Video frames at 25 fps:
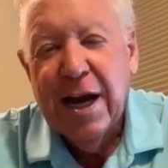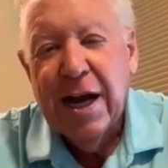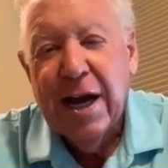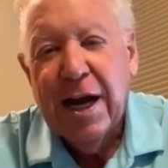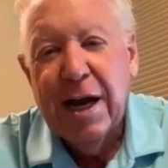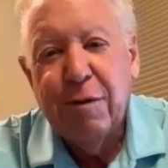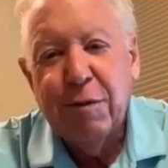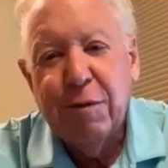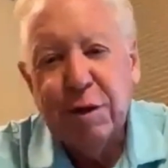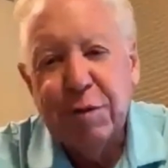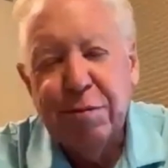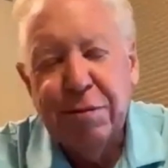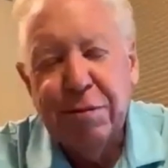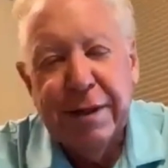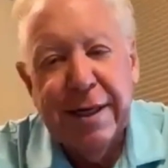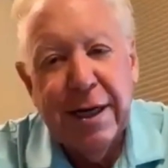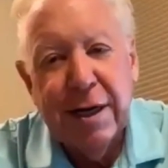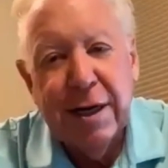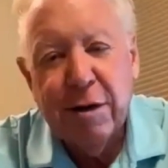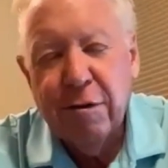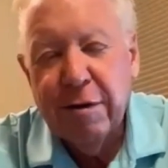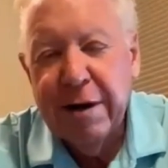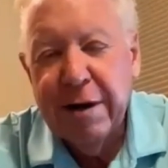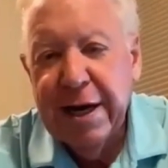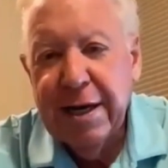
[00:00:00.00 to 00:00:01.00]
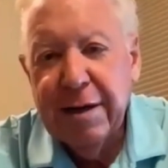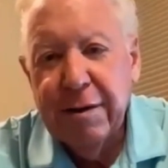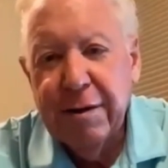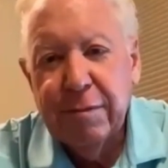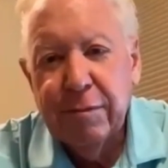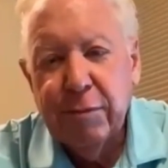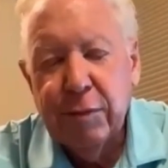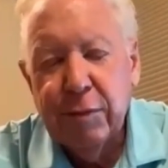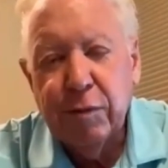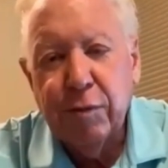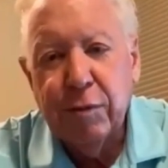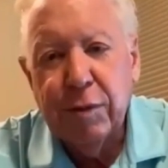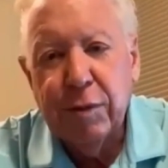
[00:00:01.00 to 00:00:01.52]
was playing great
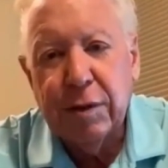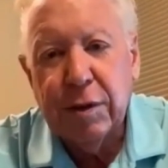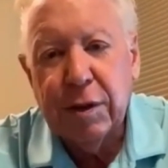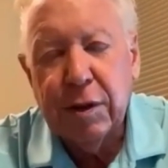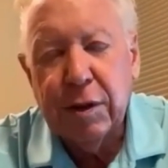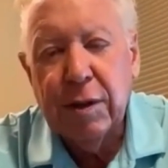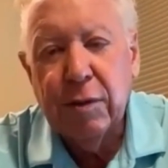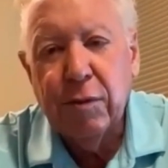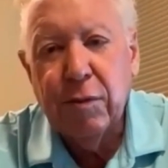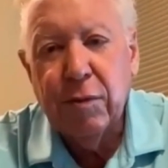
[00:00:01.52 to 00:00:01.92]
when